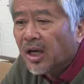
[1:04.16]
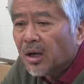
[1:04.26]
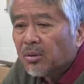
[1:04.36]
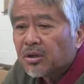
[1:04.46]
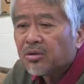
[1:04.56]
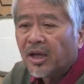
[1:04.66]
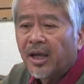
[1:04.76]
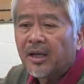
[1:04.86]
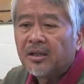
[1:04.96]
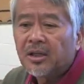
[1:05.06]
that, we
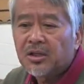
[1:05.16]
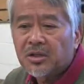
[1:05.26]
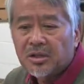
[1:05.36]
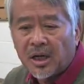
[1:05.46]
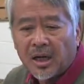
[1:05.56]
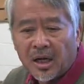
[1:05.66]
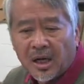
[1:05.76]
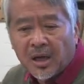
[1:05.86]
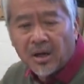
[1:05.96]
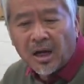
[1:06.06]
created this
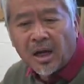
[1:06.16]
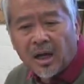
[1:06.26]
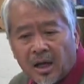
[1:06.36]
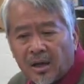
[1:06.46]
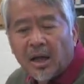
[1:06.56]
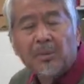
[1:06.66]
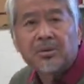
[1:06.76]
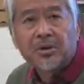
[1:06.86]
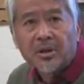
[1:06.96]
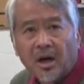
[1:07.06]

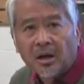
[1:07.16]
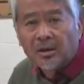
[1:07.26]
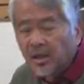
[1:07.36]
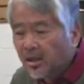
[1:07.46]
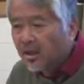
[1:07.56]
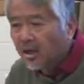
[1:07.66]
laboratory colony,